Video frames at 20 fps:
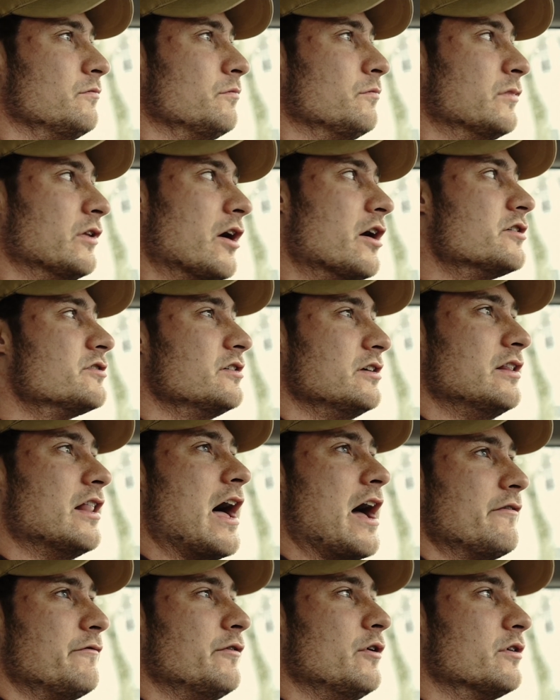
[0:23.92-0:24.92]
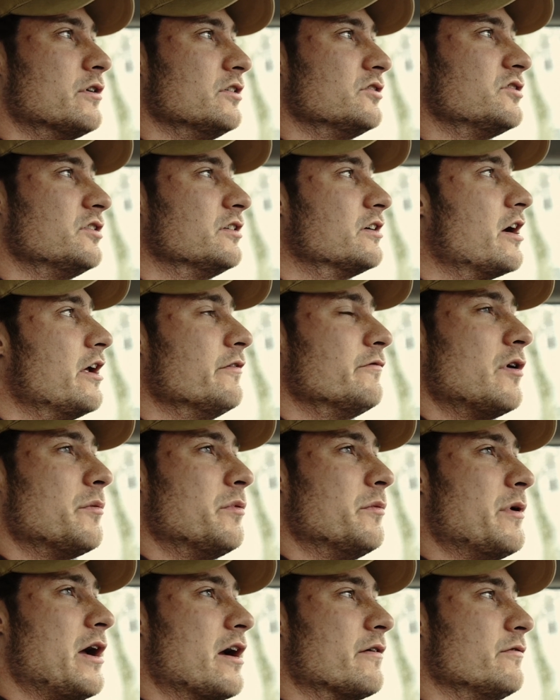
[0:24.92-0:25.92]
largely lat focused and kind of
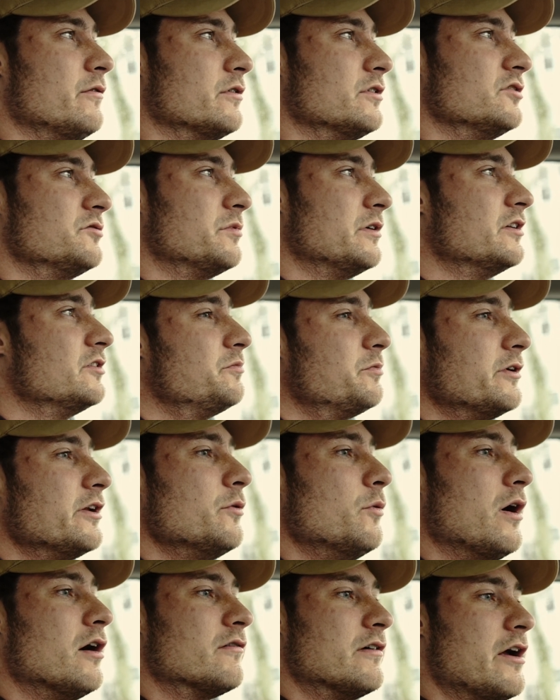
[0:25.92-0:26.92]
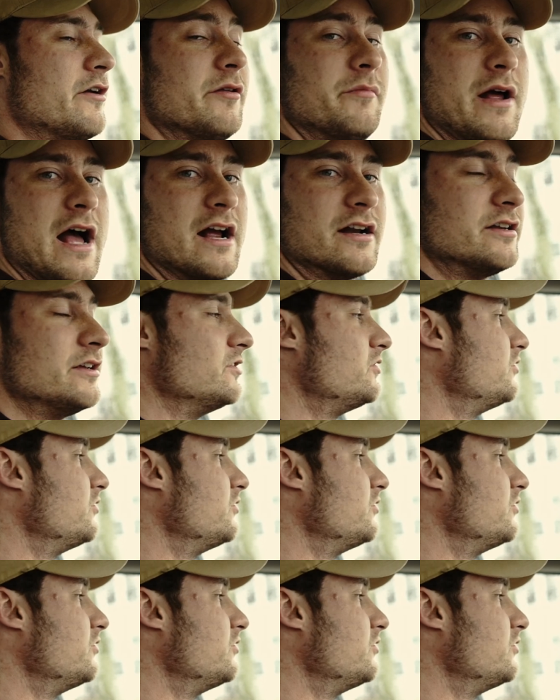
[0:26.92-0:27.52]
upper back focused, but it's pretty well-rounded back day.